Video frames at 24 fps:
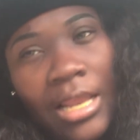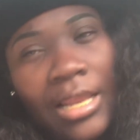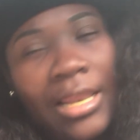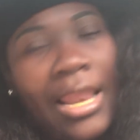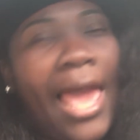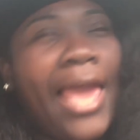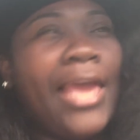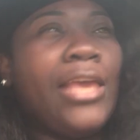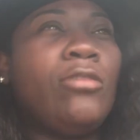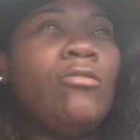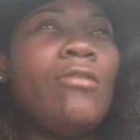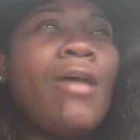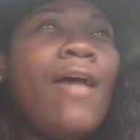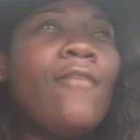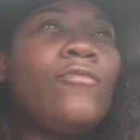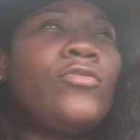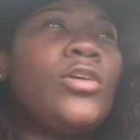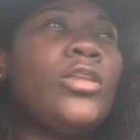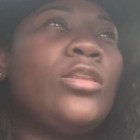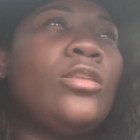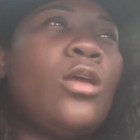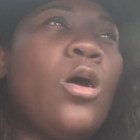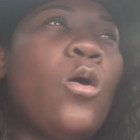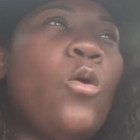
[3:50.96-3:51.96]
Like, you have
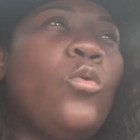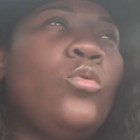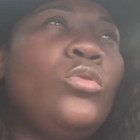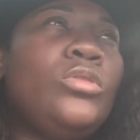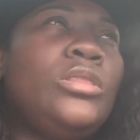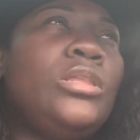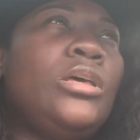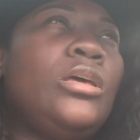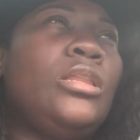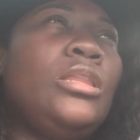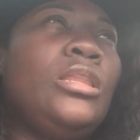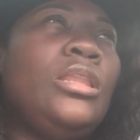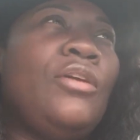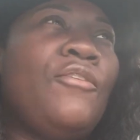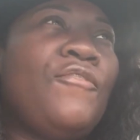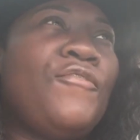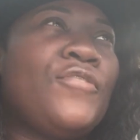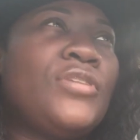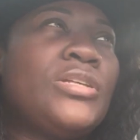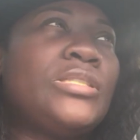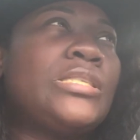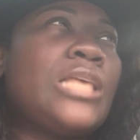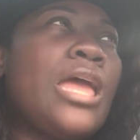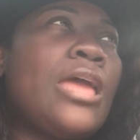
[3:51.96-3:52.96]
to know the
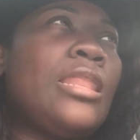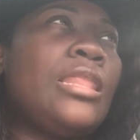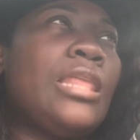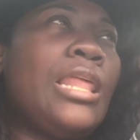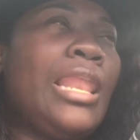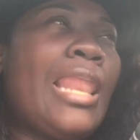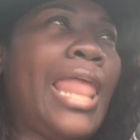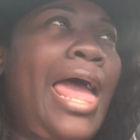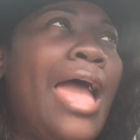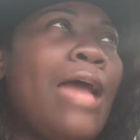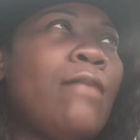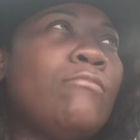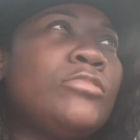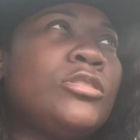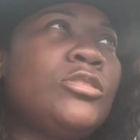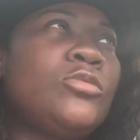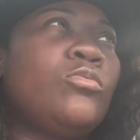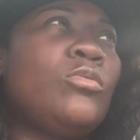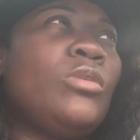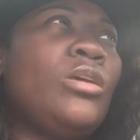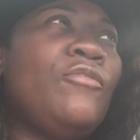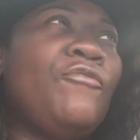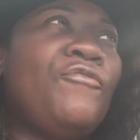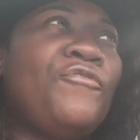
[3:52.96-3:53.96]
difference and the line
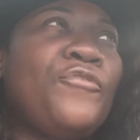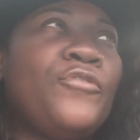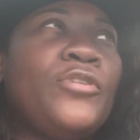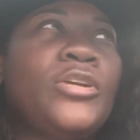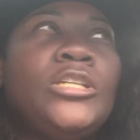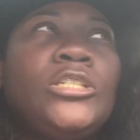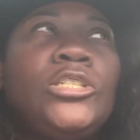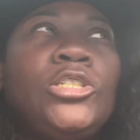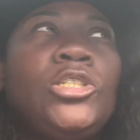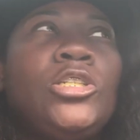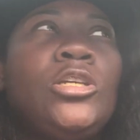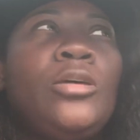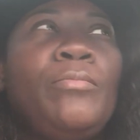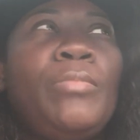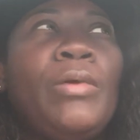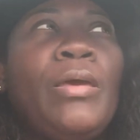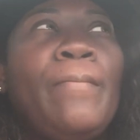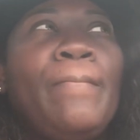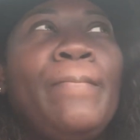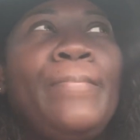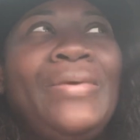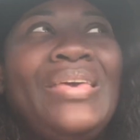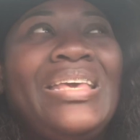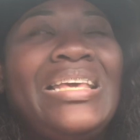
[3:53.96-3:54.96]
between friendship
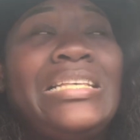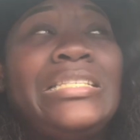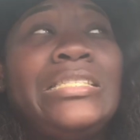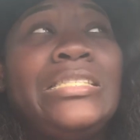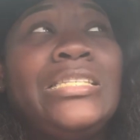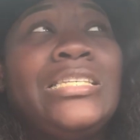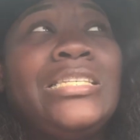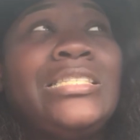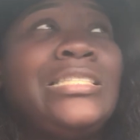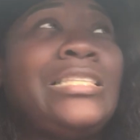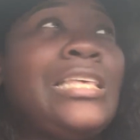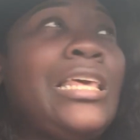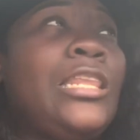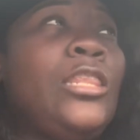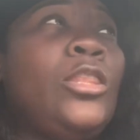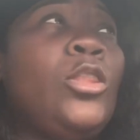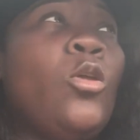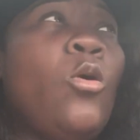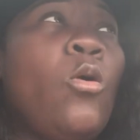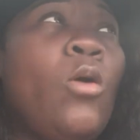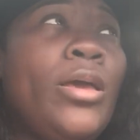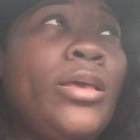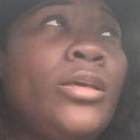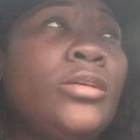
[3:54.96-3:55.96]
and business
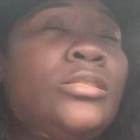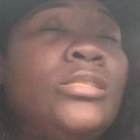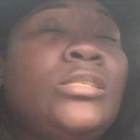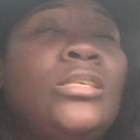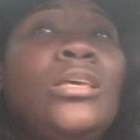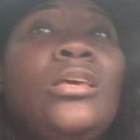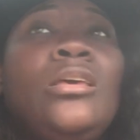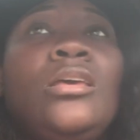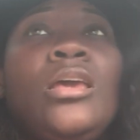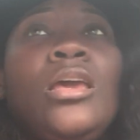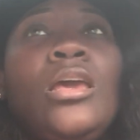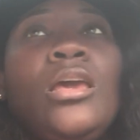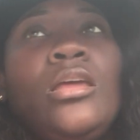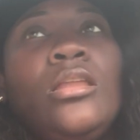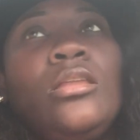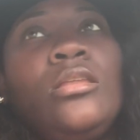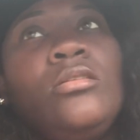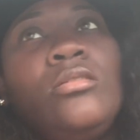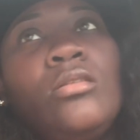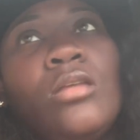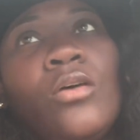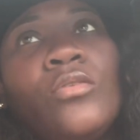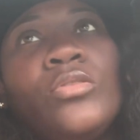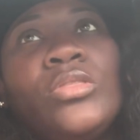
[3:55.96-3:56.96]
and loyalty
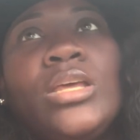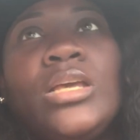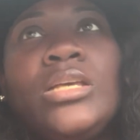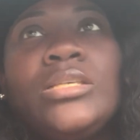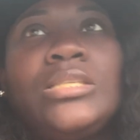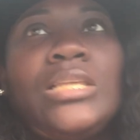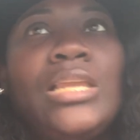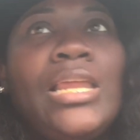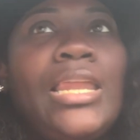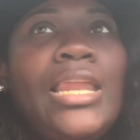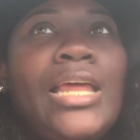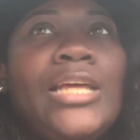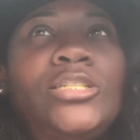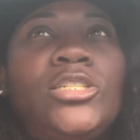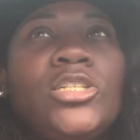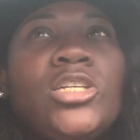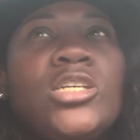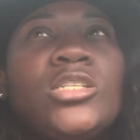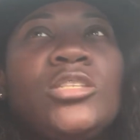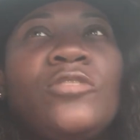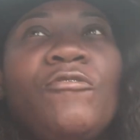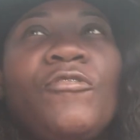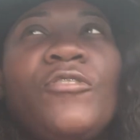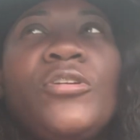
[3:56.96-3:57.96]
and, you know, things in that
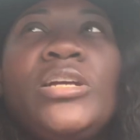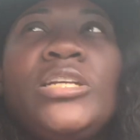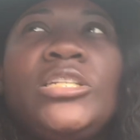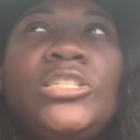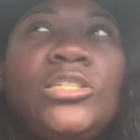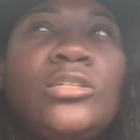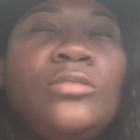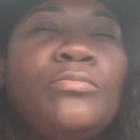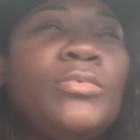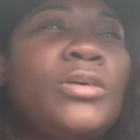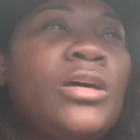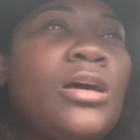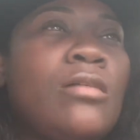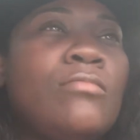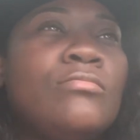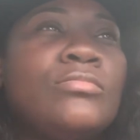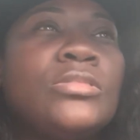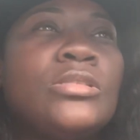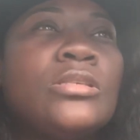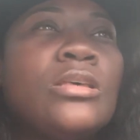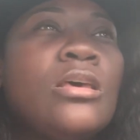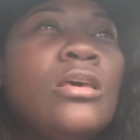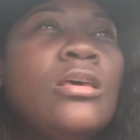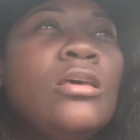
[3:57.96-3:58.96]
nature. Because friendship
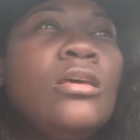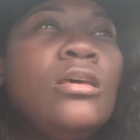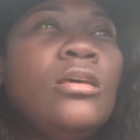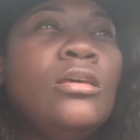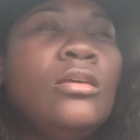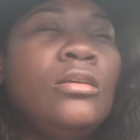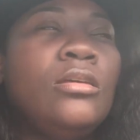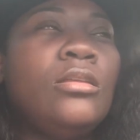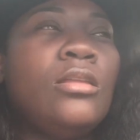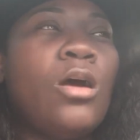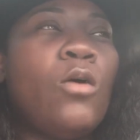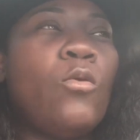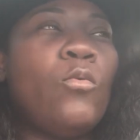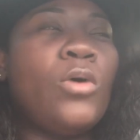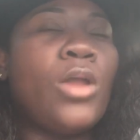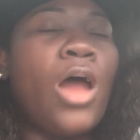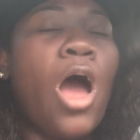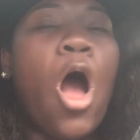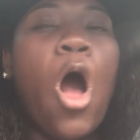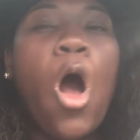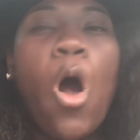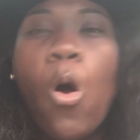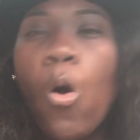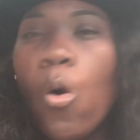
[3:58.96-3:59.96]
comes, you know, with
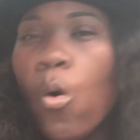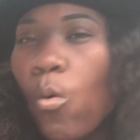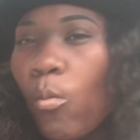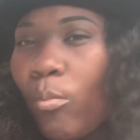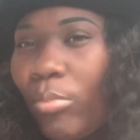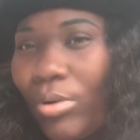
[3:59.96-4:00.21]
a whole